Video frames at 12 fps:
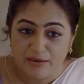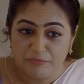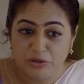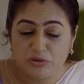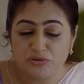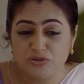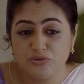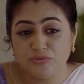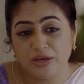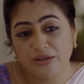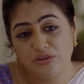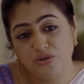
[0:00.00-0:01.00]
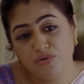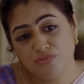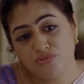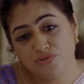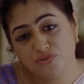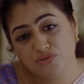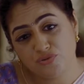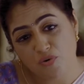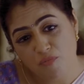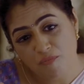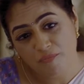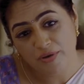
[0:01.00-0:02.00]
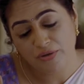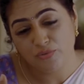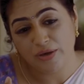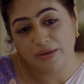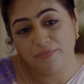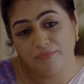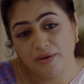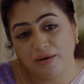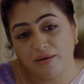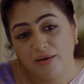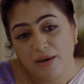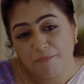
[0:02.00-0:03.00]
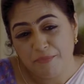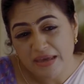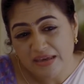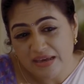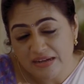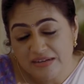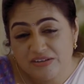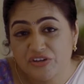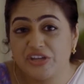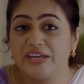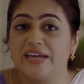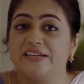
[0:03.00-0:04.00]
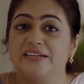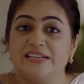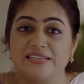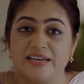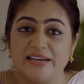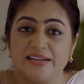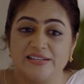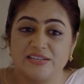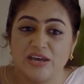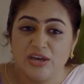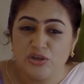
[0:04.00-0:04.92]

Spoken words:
because you can use you can make intricate designs.